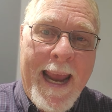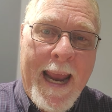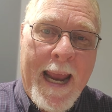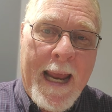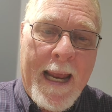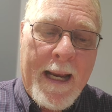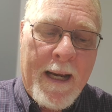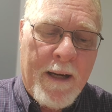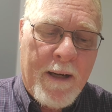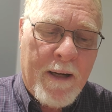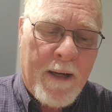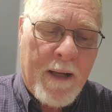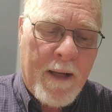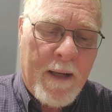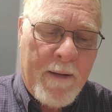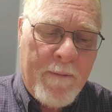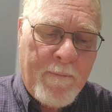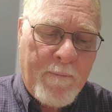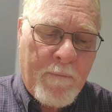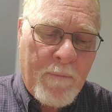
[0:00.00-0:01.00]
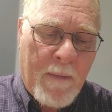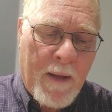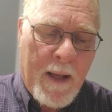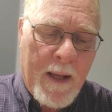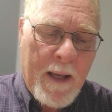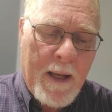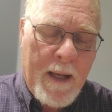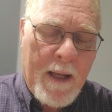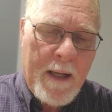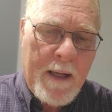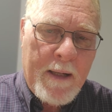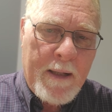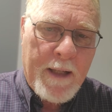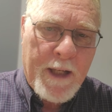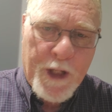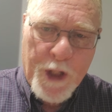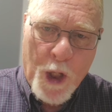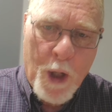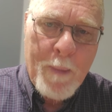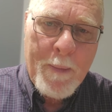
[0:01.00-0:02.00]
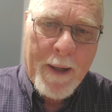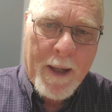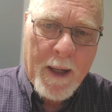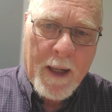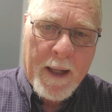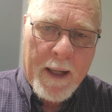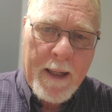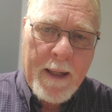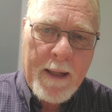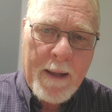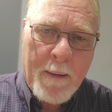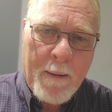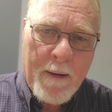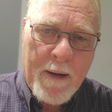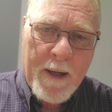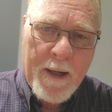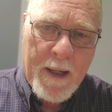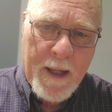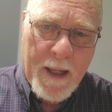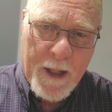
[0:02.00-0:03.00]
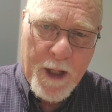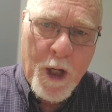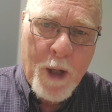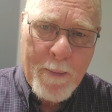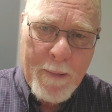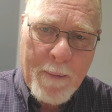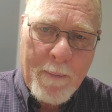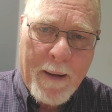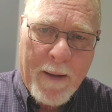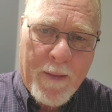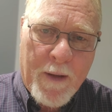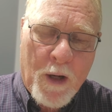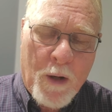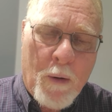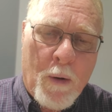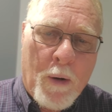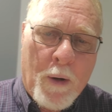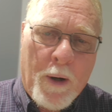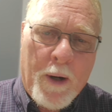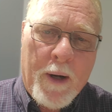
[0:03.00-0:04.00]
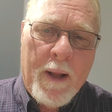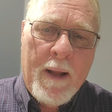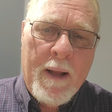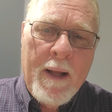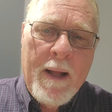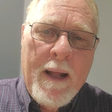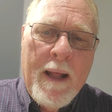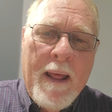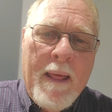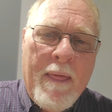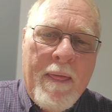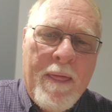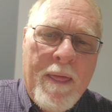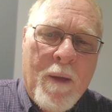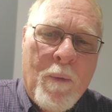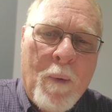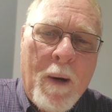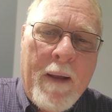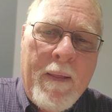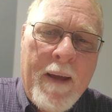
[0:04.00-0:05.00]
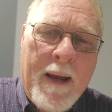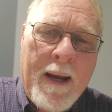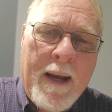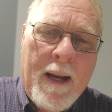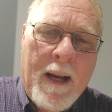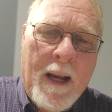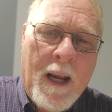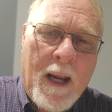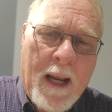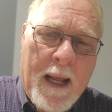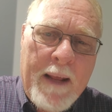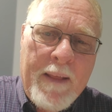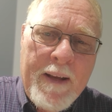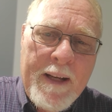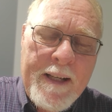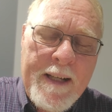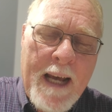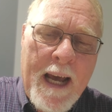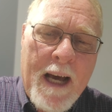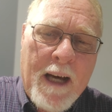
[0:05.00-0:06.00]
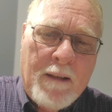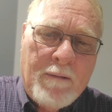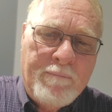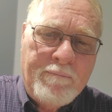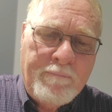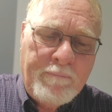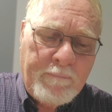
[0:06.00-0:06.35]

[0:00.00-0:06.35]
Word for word: and determinedly determined by the Lord the way they lay this out.